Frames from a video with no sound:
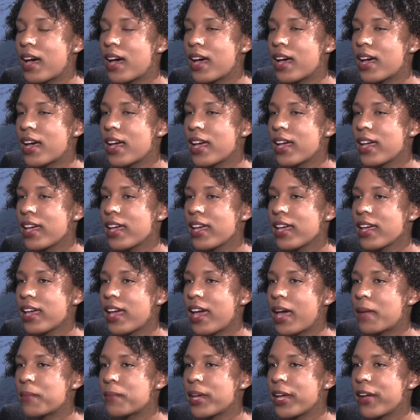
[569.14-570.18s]
I
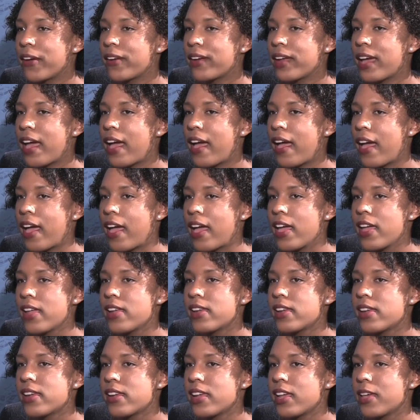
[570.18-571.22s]
had my hair in a hat,
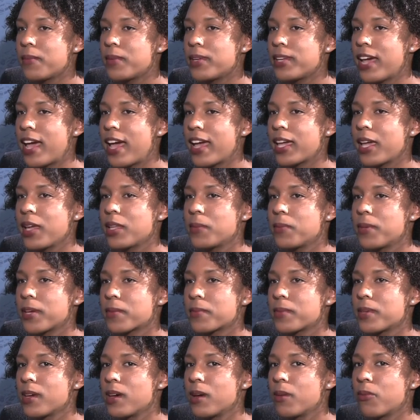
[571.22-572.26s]
and my dad came to
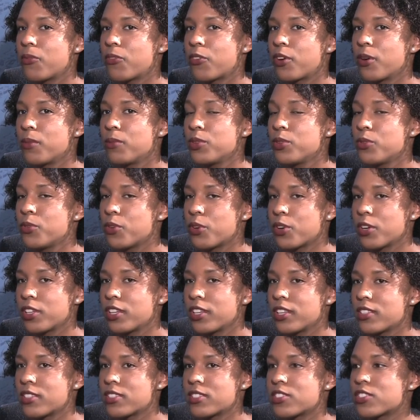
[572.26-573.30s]
pick me up from New
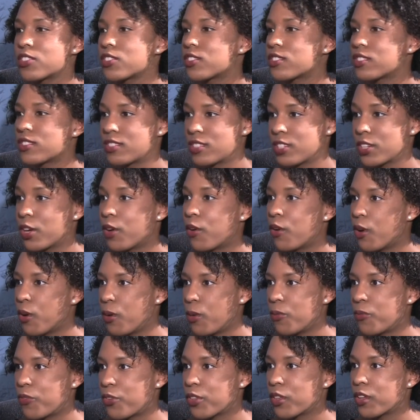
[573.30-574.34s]
Orleans just to go
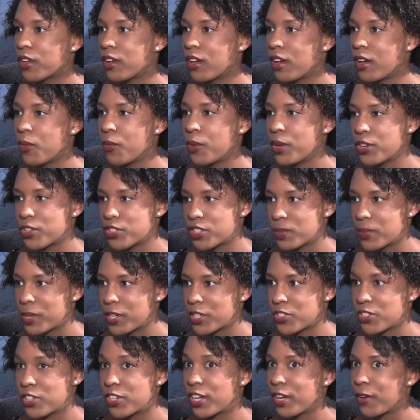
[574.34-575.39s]
home for the winter
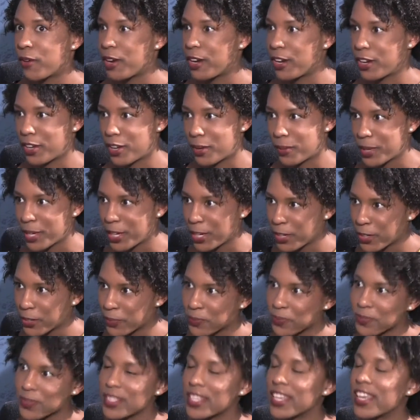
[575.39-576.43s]
semester to get ready to come here.
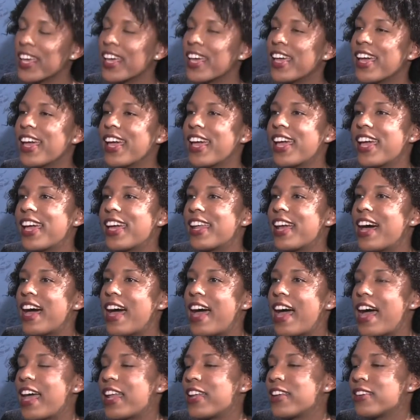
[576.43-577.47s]
And I
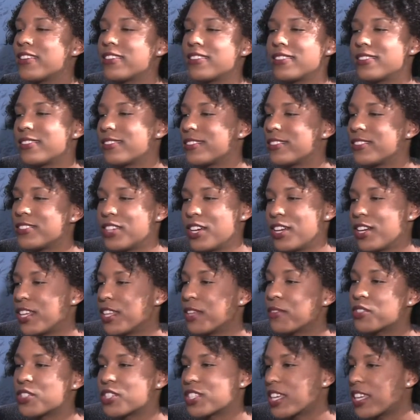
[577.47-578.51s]
hadn't done
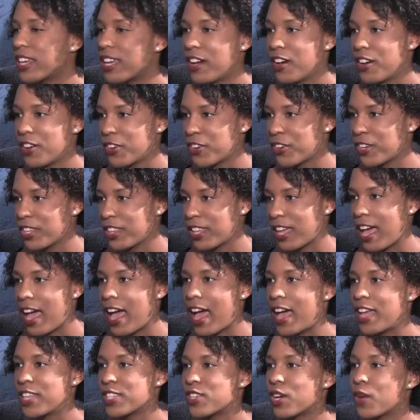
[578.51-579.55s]
it. It was just underneath the
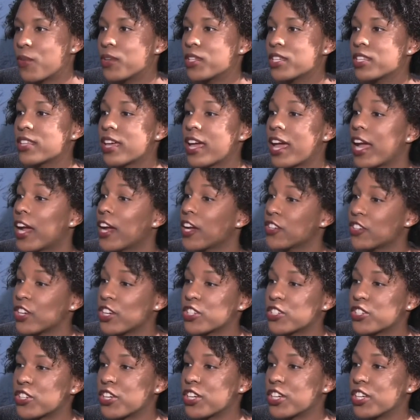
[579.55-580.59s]
hat. So I went to the
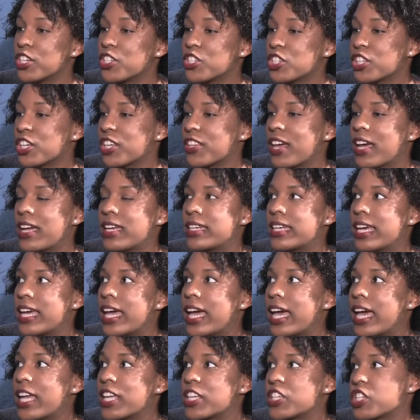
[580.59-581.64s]
hairdresser initially that
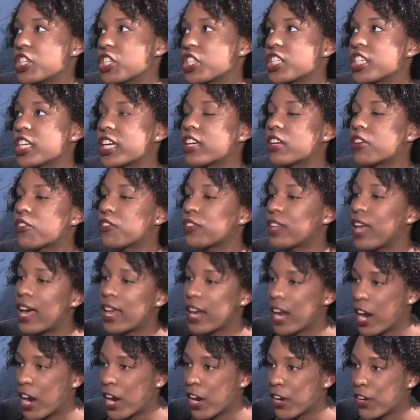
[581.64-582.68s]
day just to get a
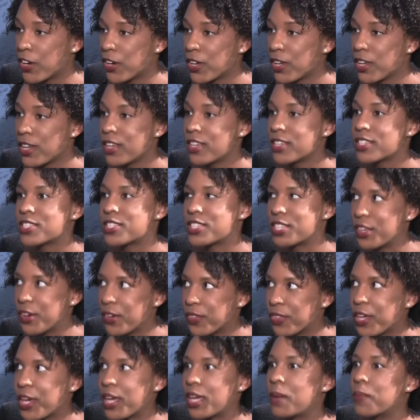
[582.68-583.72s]
flat iron,
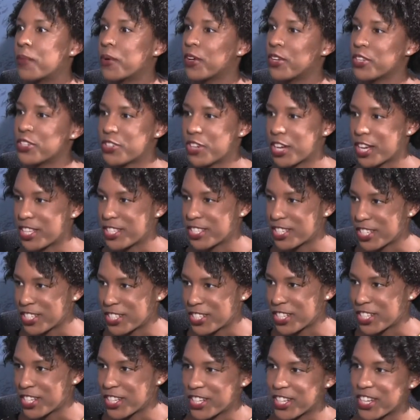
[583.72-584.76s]
still thinking I'm going to
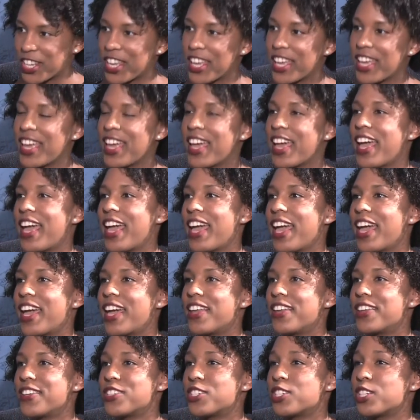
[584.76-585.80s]
transition.
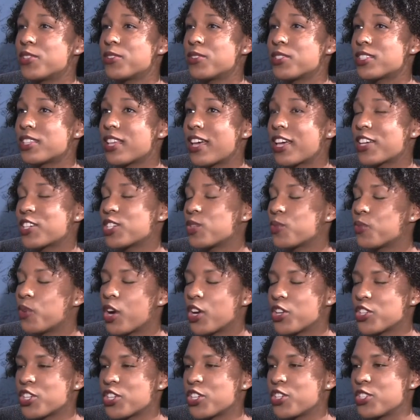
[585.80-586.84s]
And she was like, she
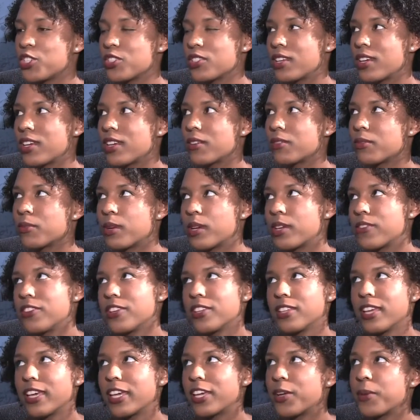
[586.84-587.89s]
washed it and she was like,
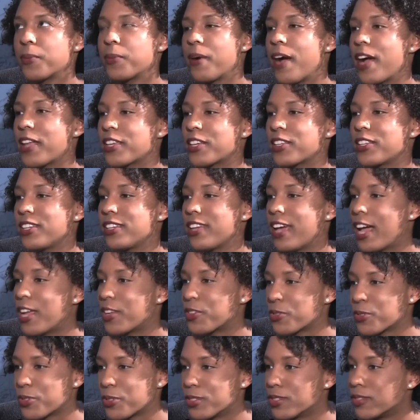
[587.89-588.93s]
Rae'ven, like, you're practically
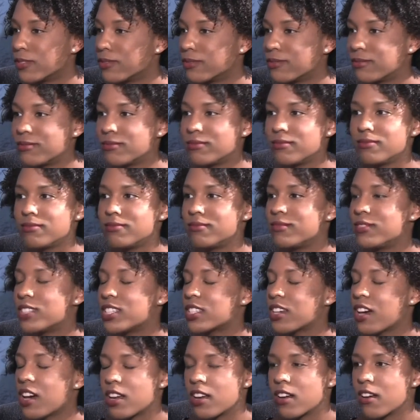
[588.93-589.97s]
natural.
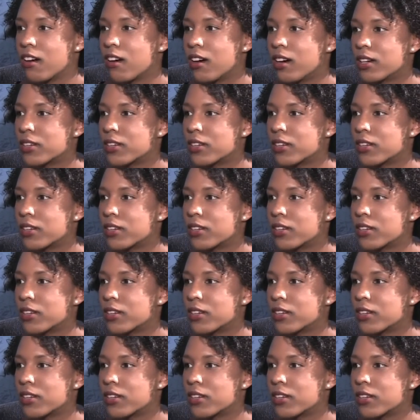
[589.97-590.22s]
Just cut it